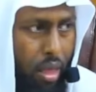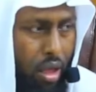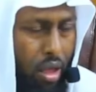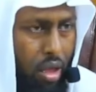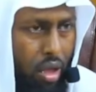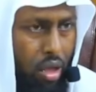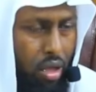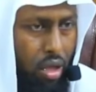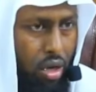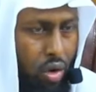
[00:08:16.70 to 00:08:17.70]
Huh?
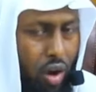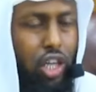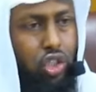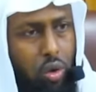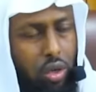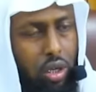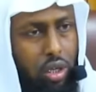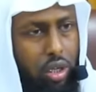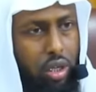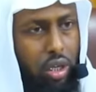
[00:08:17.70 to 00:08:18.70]
Crack a joke,
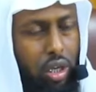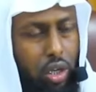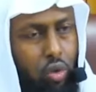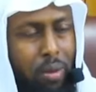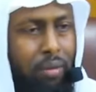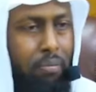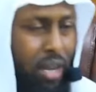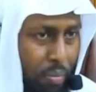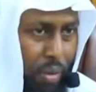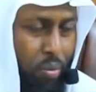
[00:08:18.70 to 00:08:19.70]
and you make
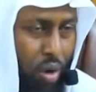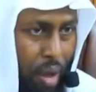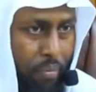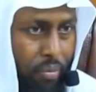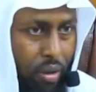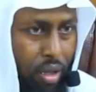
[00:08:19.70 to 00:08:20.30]
many people come.